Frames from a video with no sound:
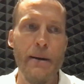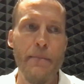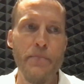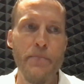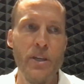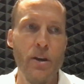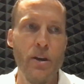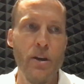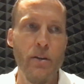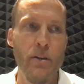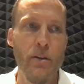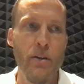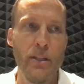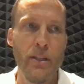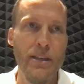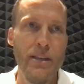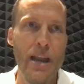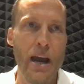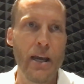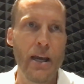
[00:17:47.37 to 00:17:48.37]

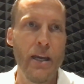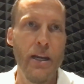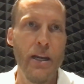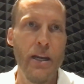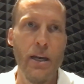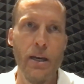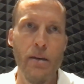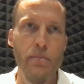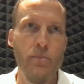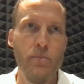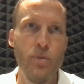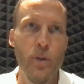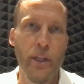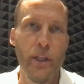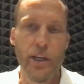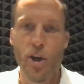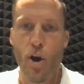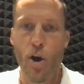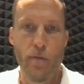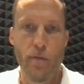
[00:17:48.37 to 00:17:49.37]
That's not going
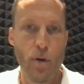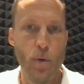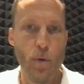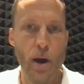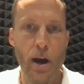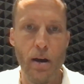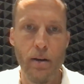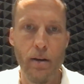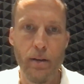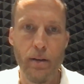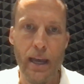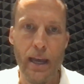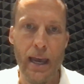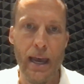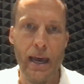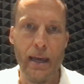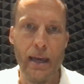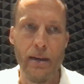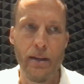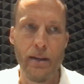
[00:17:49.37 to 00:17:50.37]
to really go over
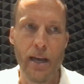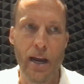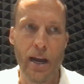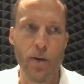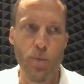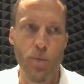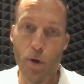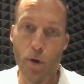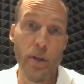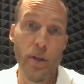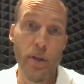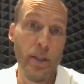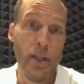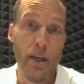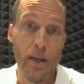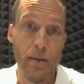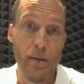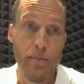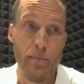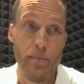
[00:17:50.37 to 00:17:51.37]
well and kind of
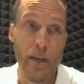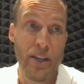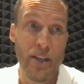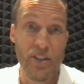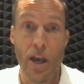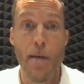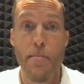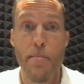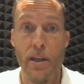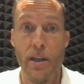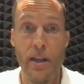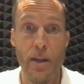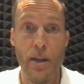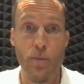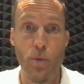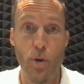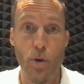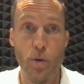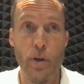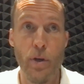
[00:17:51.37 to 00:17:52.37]
ruin the
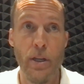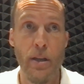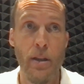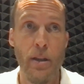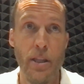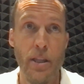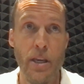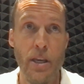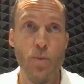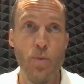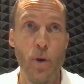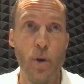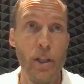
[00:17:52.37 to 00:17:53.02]
excitement and ruin